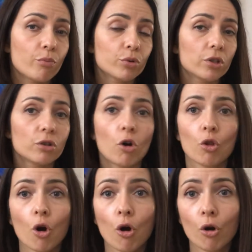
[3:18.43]
put it
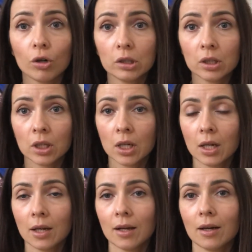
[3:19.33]
on hold,
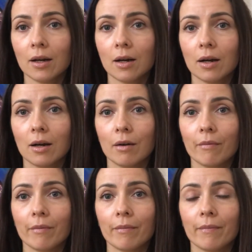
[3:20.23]

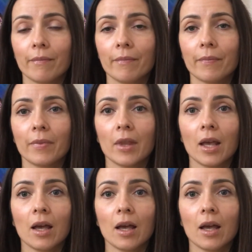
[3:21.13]
and